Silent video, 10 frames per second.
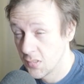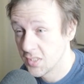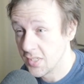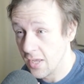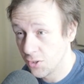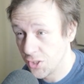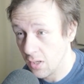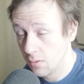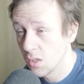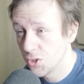Snail
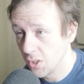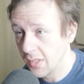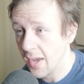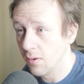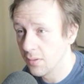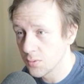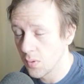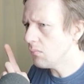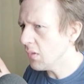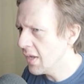Shell should count as well.